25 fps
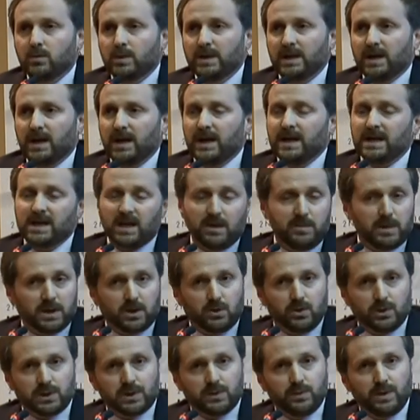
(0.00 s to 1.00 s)
I came
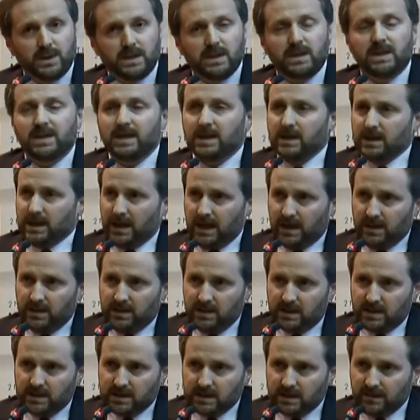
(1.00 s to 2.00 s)
across with the
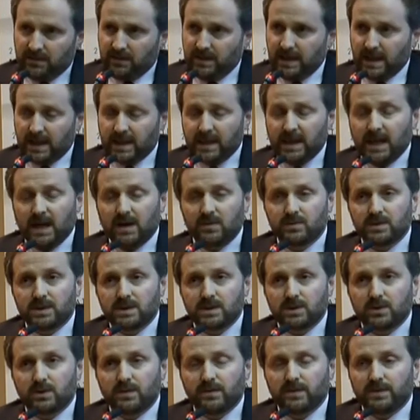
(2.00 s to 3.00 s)
hundreds, if not
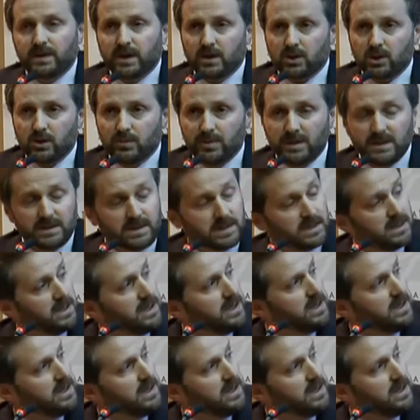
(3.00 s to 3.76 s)
thousands, of documents